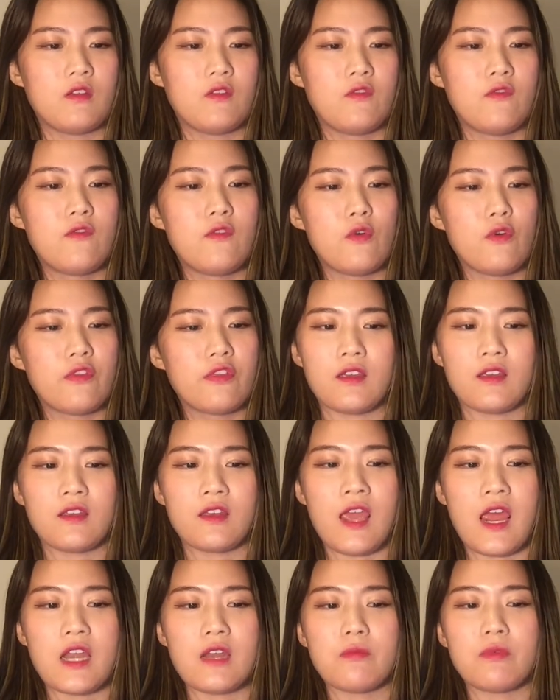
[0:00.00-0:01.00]
4th,
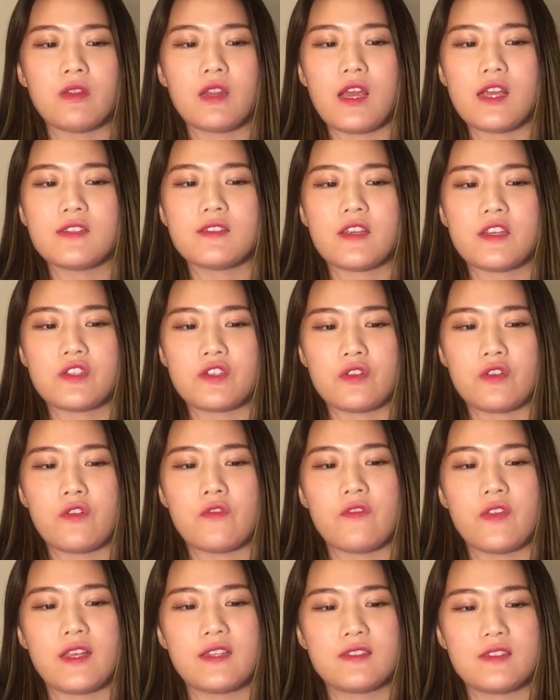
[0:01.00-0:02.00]
cannibalization
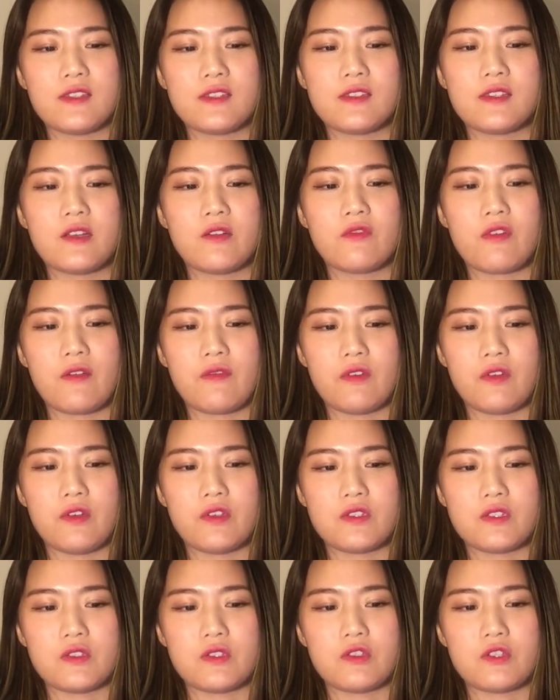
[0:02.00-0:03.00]
of existing revenue
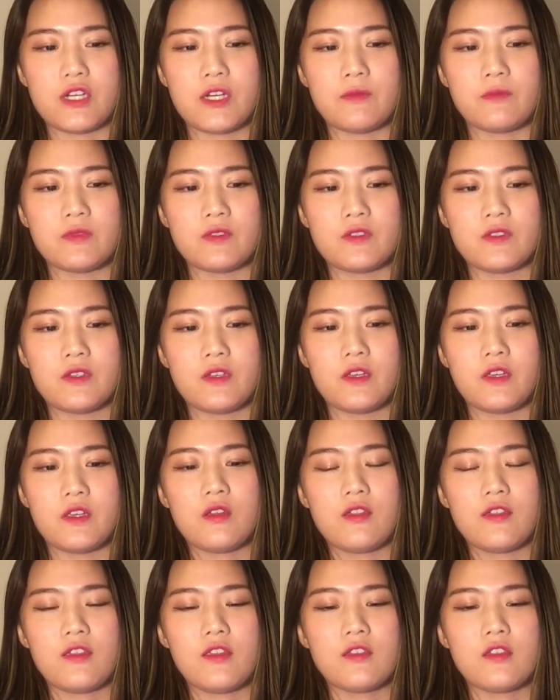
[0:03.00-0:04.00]
streams.
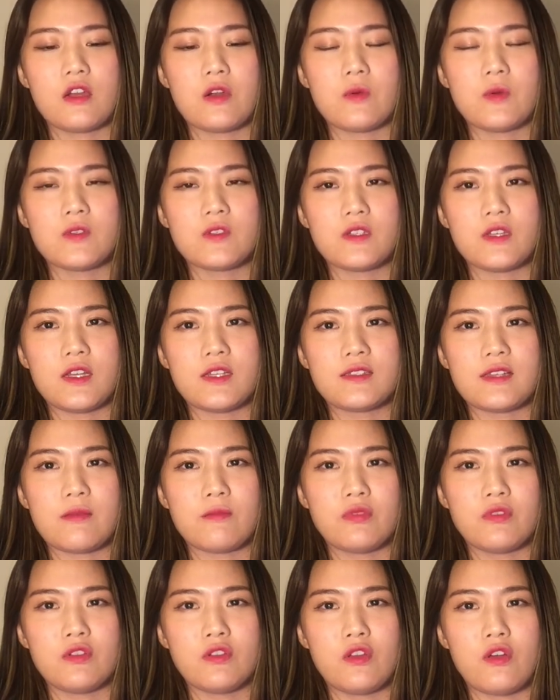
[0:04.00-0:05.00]
I think there was an
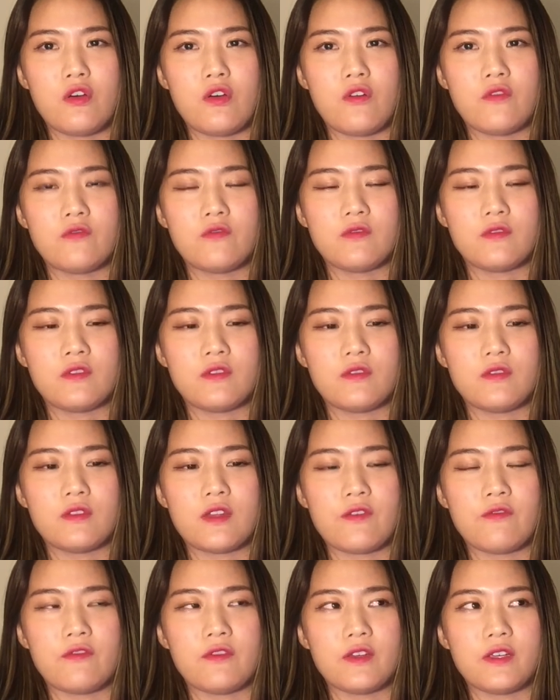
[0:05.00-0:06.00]
example of
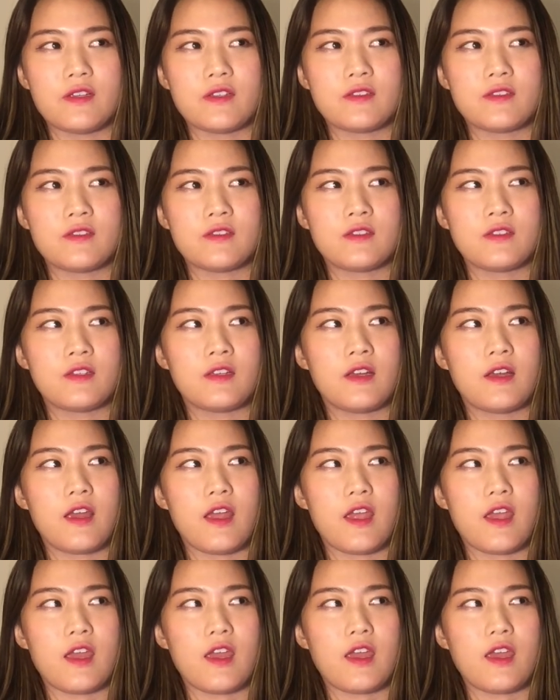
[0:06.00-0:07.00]
Netflix
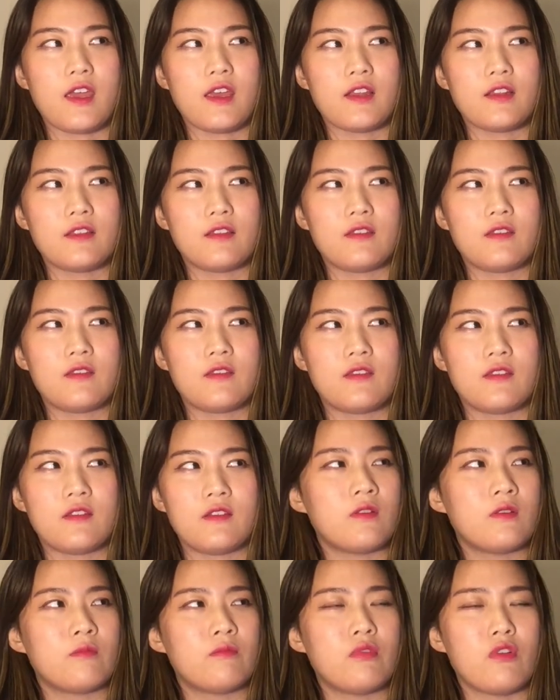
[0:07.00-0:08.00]
and
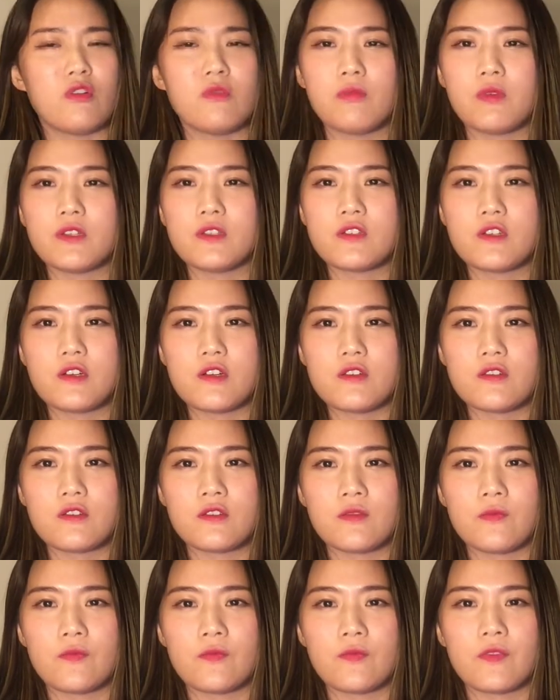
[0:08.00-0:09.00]
Blockbusters.
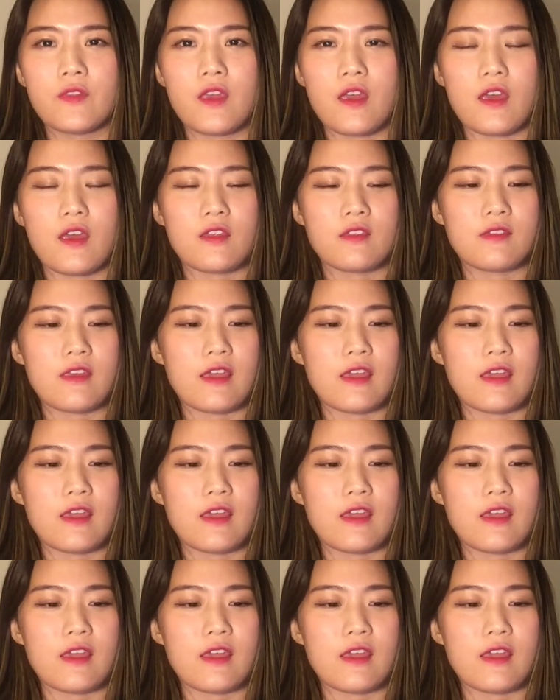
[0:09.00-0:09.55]
Yeah, they